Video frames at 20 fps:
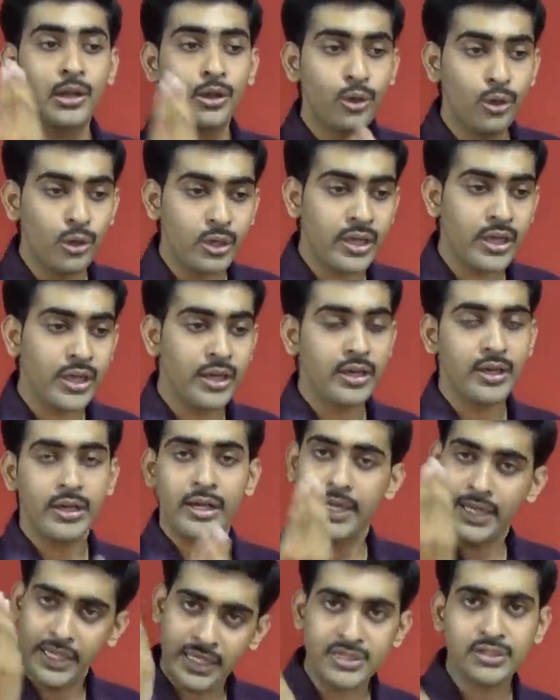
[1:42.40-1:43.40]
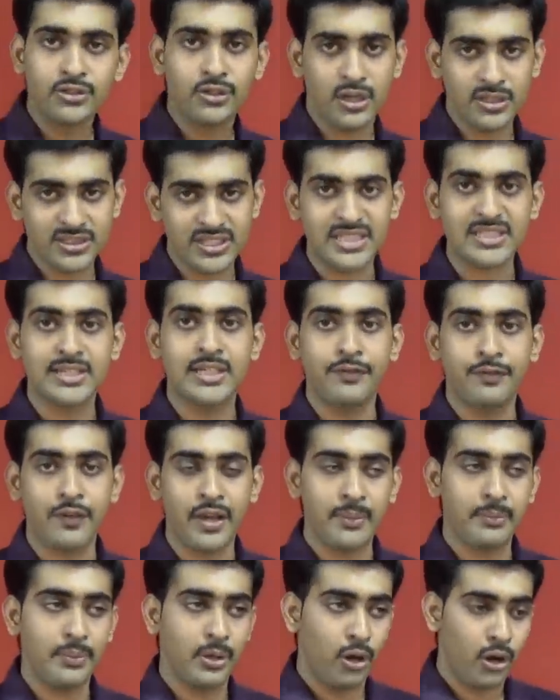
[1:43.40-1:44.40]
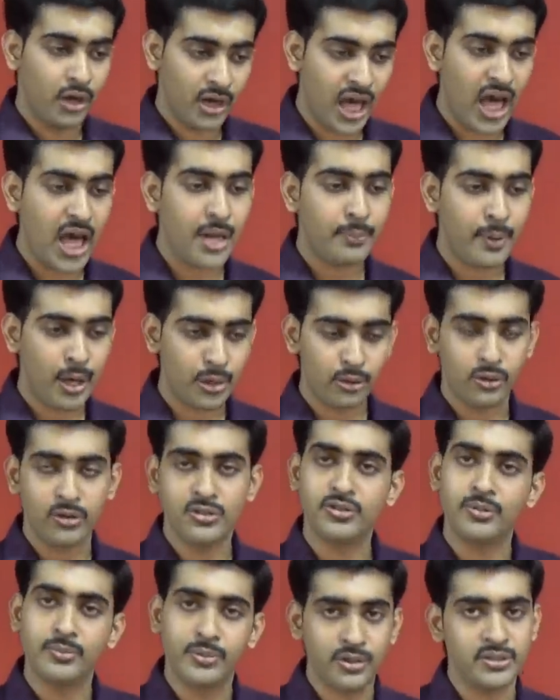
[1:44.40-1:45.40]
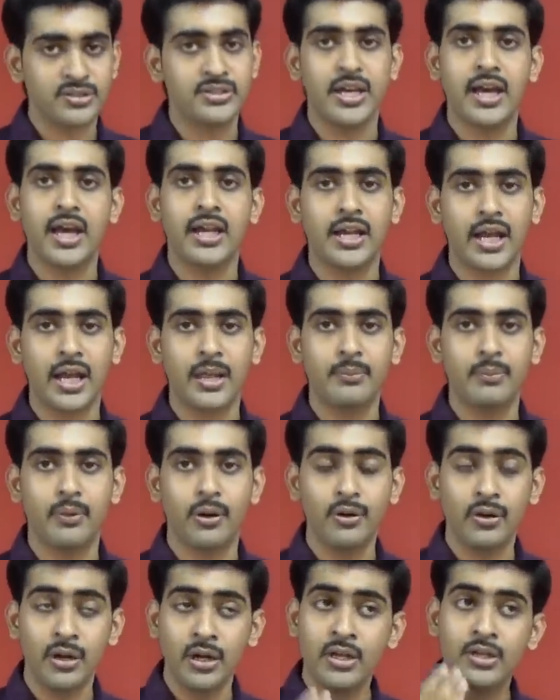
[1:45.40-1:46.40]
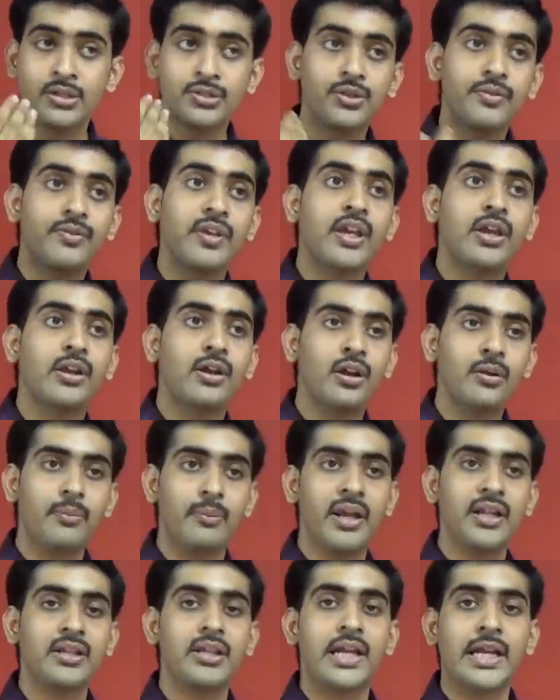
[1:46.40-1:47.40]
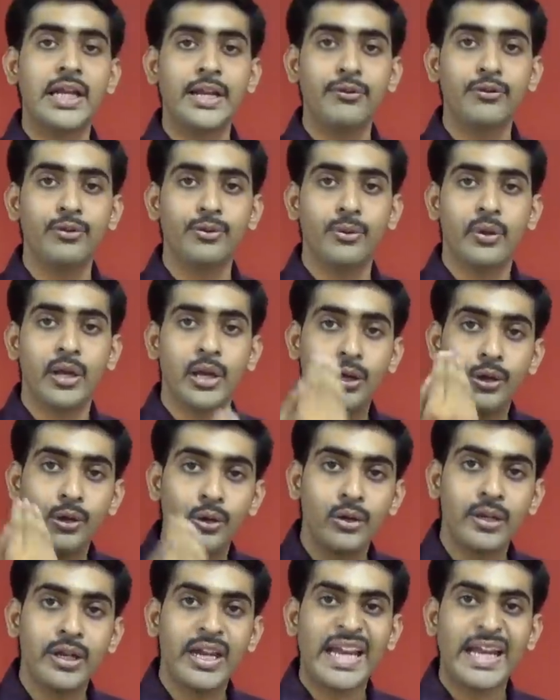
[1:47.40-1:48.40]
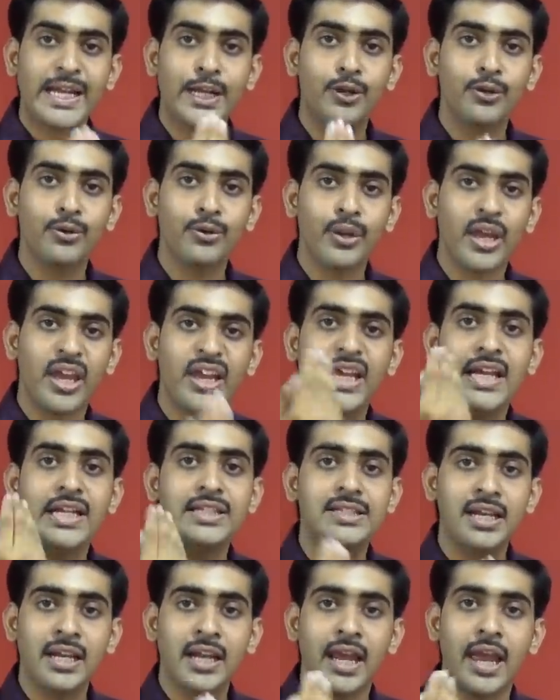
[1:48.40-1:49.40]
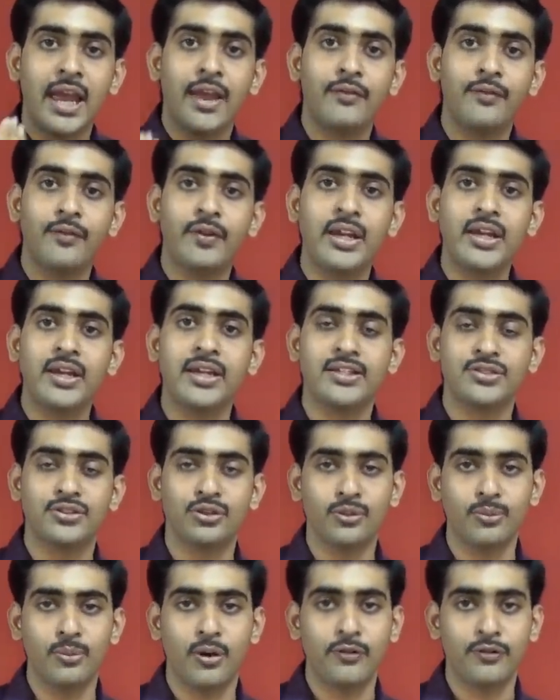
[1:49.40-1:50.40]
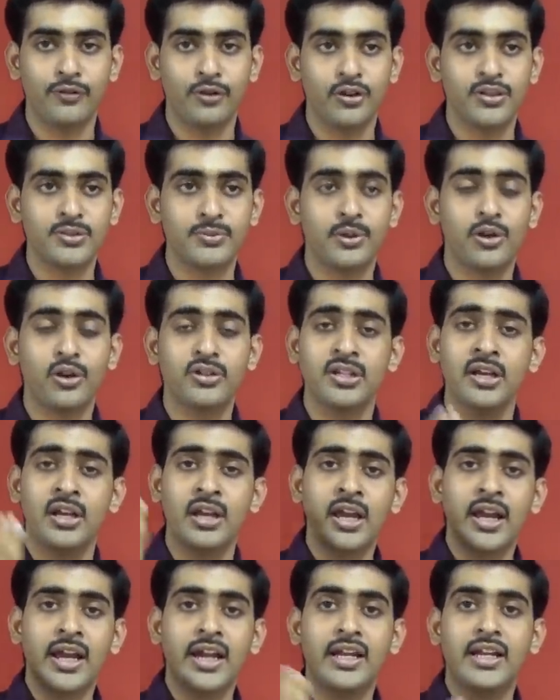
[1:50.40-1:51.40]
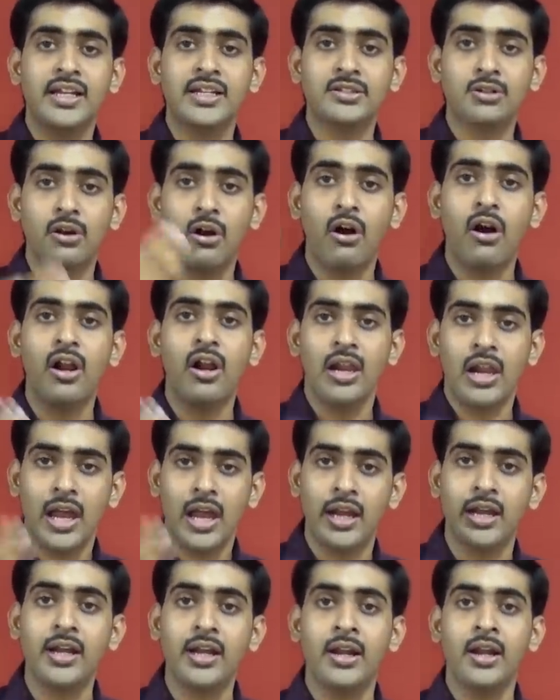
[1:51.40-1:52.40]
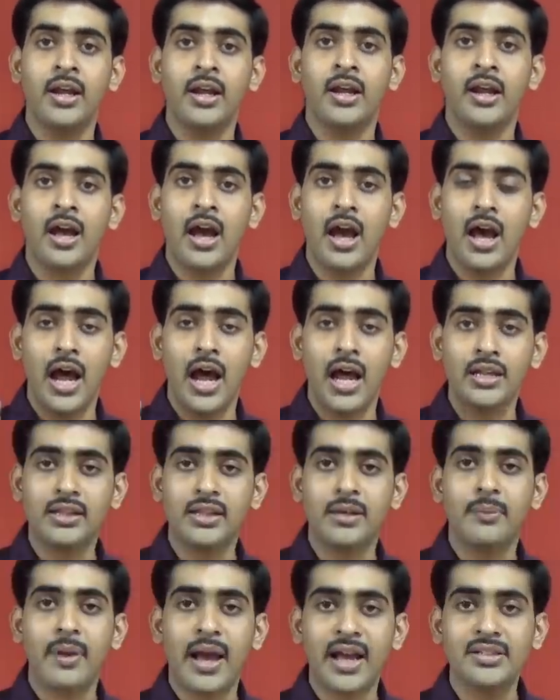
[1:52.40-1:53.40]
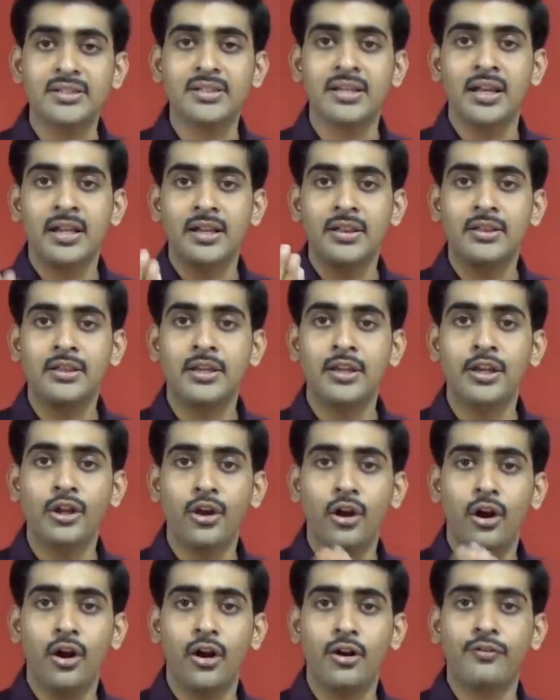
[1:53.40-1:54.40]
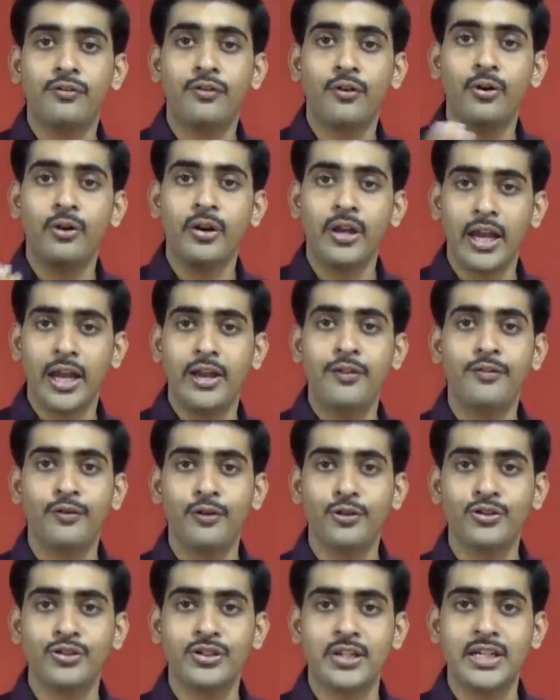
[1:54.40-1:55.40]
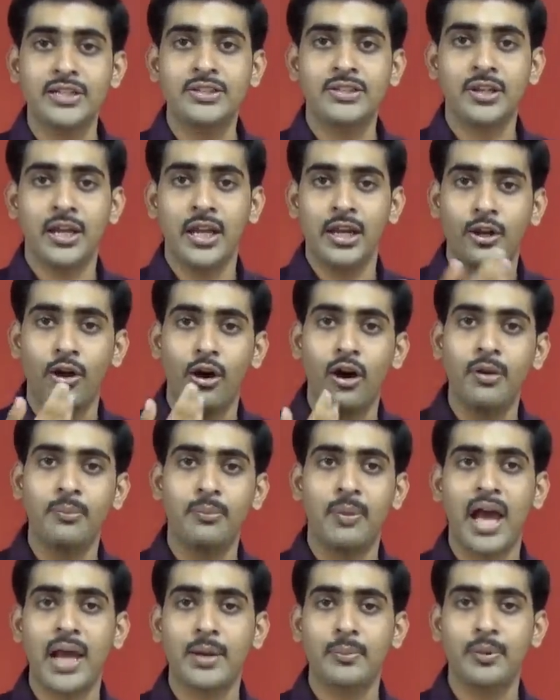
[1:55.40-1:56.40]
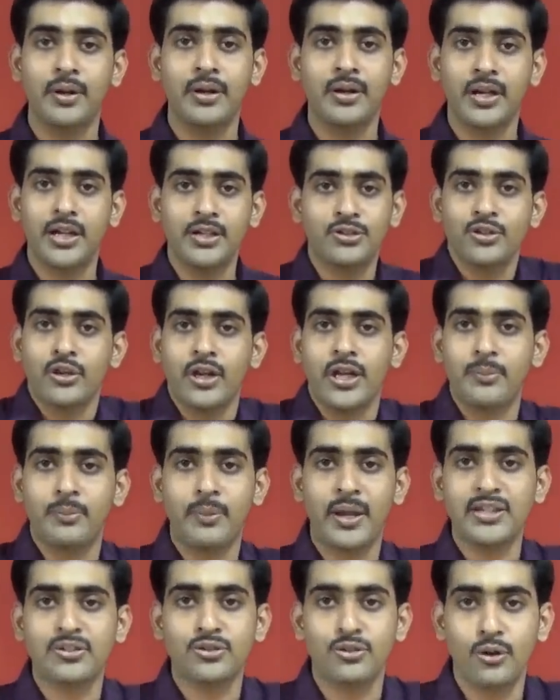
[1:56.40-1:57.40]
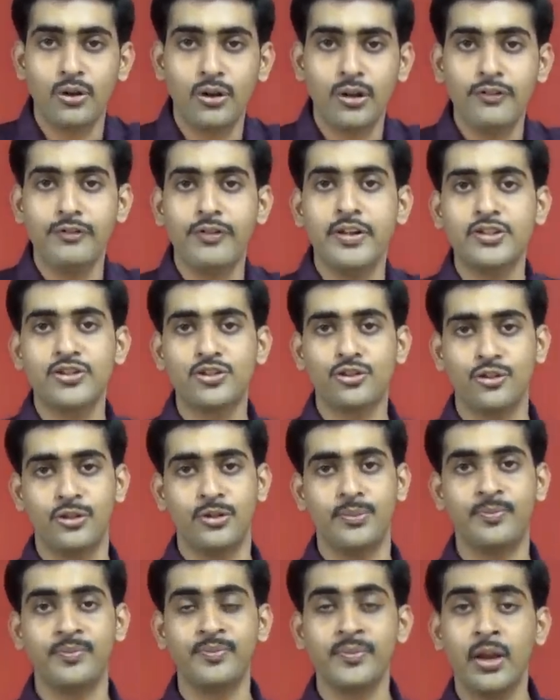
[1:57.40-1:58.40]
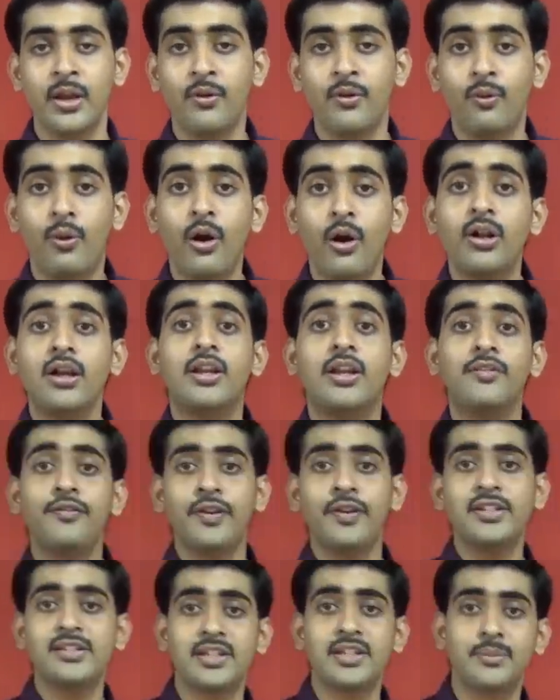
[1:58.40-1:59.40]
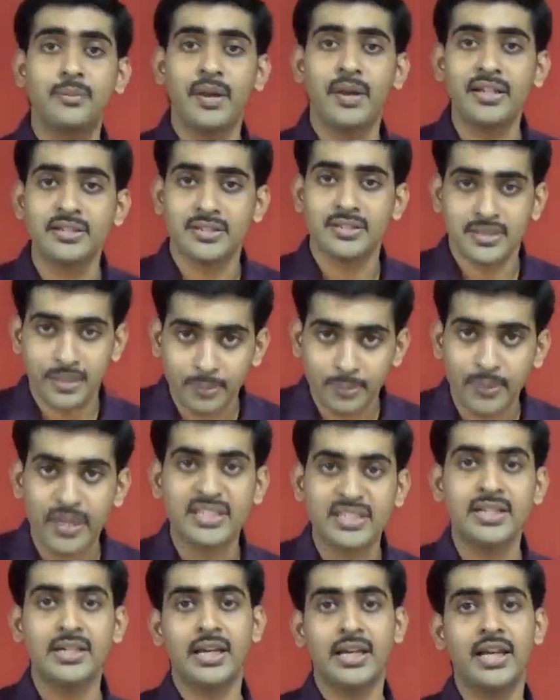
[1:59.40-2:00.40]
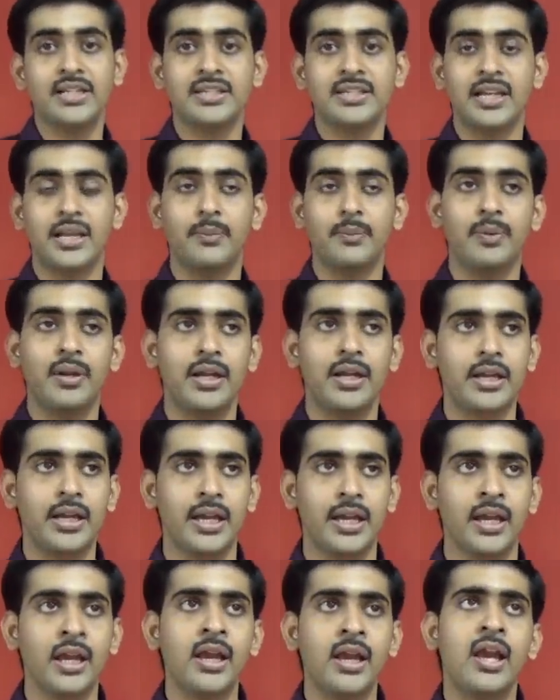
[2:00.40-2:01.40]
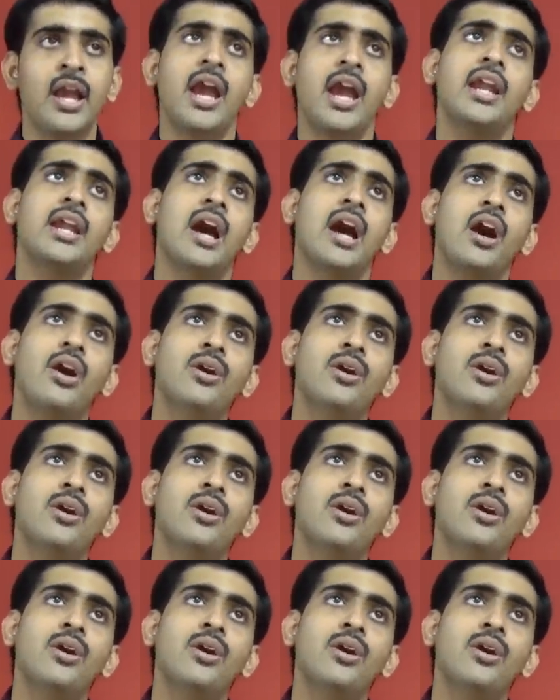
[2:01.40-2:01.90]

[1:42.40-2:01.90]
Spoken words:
look, it is not justifiable on our part also because they are time bound. So we cannot make the interviewer look into each and every resume of yours, because it is all and at the max 3 or 4 A4 sheets and all black printed. So it makes no difference to them. What difference it makes is the presentation ability and